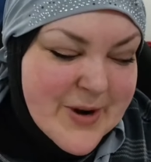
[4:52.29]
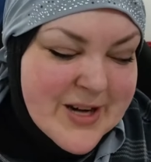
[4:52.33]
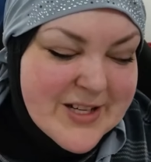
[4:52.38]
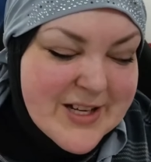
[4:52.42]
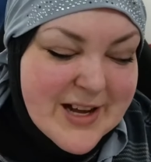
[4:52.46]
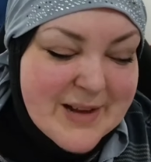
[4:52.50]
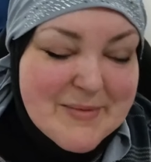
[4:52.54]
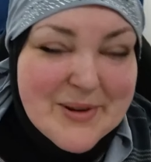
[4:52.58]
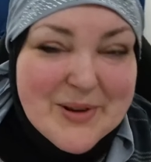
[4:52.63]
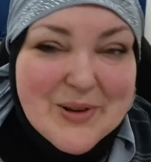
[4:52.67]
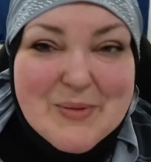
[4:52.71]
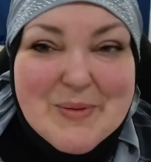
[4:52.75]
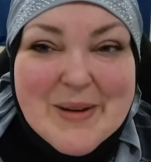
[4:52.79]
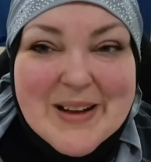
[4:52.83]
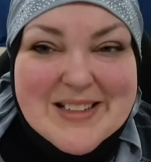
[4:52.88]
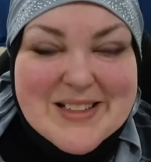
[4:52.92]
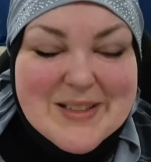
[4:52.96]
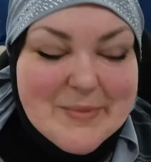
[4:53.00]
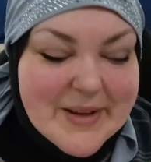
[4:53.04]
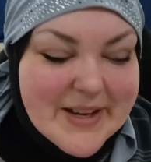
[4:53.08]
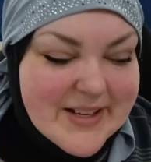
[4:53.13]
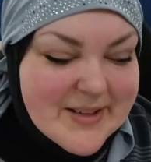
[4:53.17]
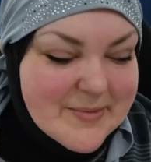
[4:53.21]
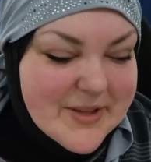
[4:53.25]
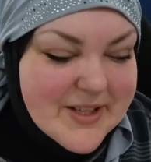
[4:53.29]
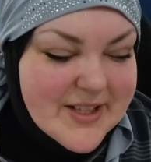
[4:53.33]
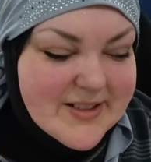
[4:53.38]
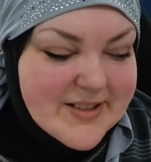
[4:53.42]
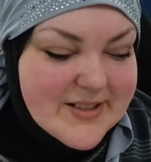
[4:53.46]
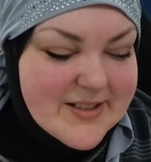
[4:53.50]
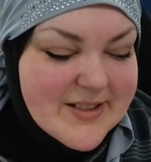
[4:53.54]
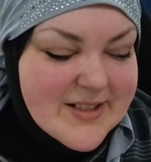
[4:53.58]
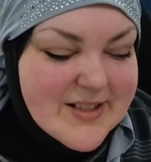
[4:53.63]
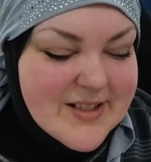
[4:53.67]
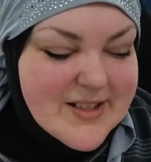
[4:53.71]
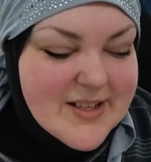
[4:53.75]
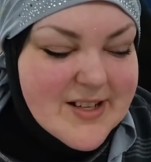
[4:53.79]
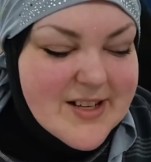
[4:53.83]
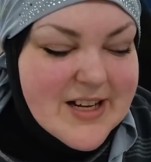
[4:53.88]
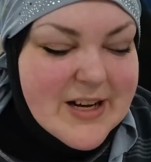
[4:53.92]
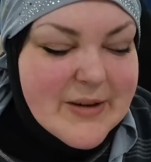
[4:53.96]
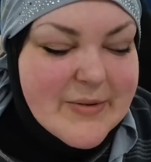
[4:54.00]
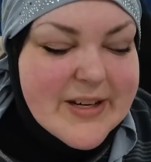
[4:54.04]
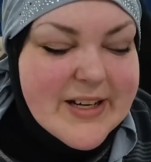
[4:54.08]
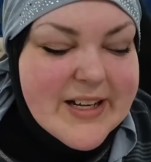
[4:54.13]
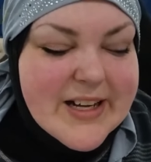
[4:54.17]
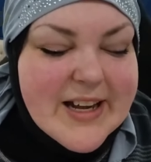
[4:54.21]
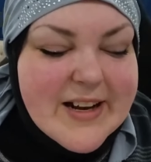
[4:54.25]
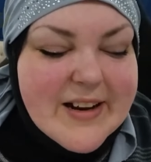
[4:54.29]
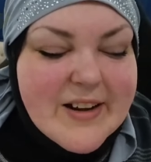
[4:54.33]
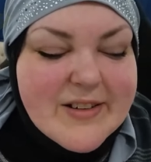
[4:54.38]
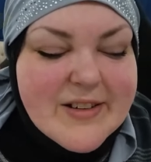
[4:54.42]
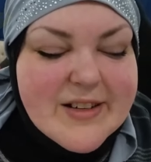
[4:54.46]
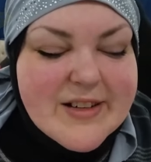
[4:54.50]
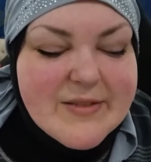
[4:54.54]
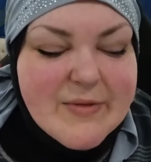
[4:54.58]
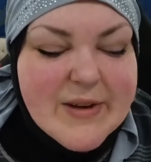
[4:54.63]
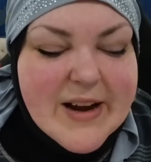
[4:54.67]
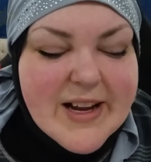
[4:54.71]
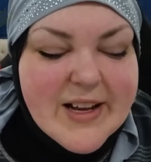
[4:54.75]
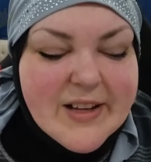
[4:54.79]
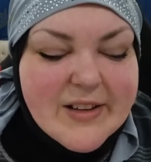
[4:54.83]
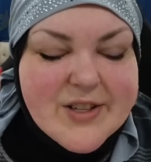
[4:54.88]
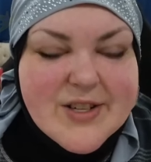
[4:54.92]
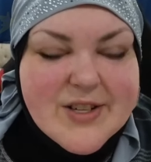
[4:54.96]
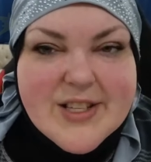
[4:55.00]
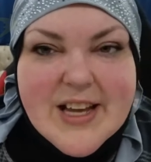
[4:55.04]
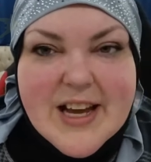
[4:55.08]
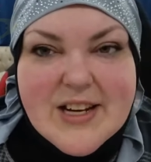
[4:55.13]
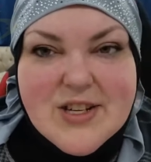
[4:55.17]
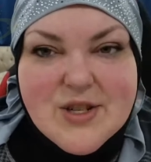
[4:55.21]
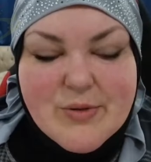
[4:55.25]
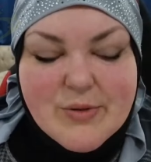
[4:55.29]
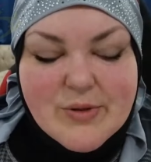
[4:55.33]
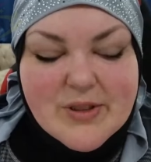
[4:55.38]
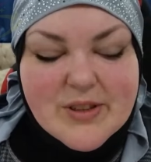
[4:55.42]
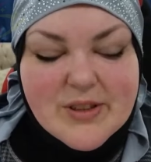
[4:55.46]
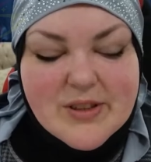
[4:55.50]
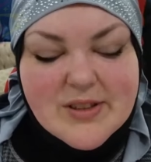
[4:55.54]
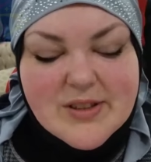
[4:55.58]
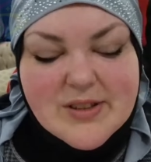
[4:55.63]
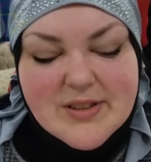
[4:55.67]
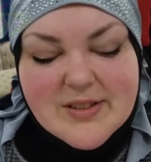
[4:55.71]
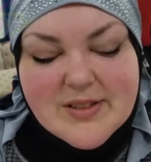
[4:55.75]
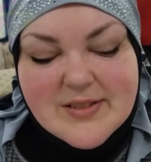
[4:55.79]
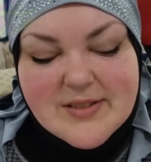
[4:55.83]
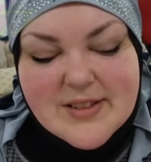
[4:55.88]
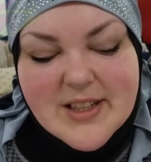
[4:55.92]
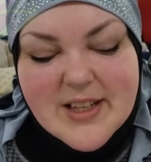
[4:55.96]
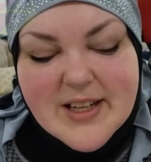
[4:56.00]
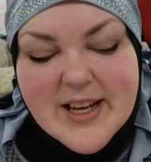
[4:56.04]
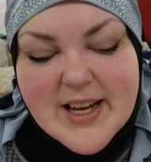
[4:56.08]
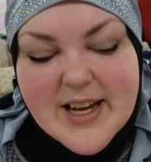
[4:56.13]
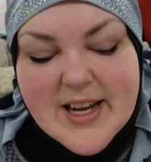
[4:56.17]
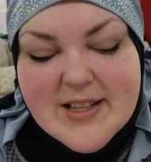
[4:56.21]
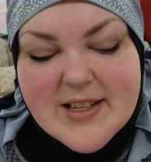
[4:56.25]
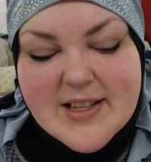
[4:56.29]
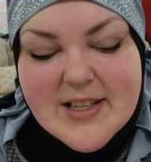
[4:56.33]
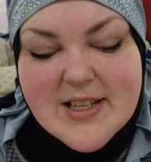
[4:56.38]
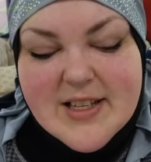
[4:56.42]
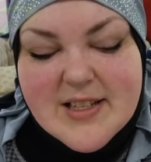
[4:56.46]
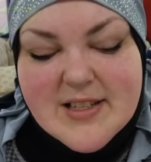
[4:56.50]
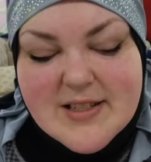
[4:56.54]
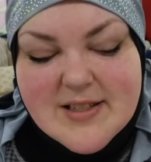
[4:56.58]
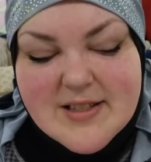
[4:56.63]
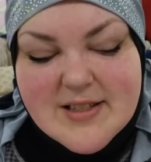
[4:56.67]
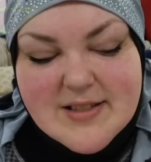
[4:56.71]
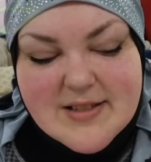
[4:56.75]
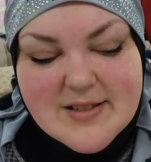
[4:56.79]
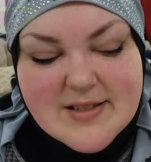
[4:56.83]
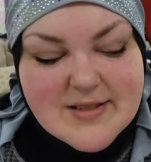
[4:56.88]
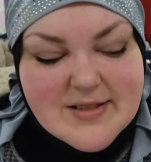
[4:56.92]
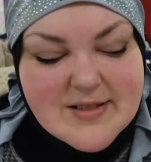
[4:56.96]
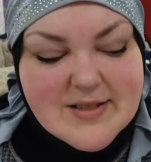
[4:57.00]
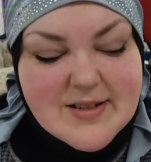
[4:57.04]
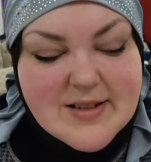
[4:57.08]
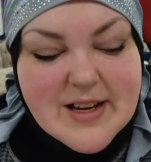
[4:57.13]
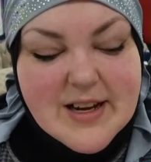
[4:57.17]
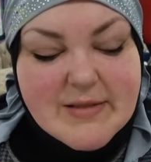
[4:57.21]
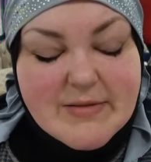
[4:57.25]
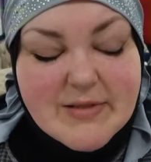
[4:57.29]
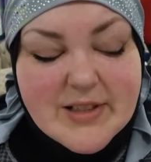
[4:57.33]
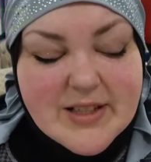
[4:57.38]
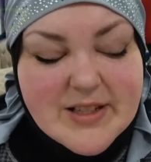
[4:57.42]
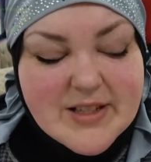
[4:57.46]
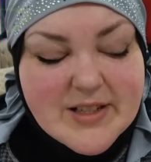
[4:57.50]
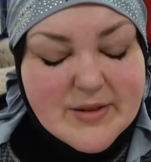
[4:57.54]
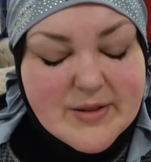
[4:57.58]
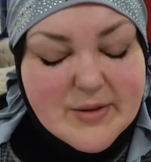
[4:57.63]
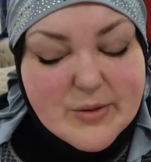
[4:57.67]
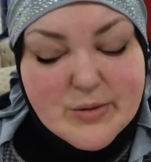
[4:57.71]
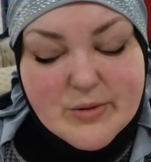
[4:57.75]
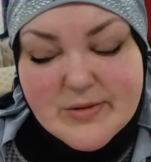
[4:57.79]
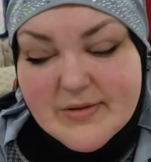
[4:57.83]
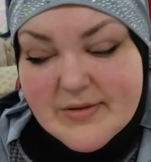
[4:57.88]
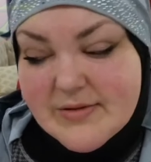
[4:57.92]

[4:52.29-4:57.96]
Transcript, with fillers: what time I'll go back to bed, but I want to get on a regular schedule. Like, I hate this. I really do.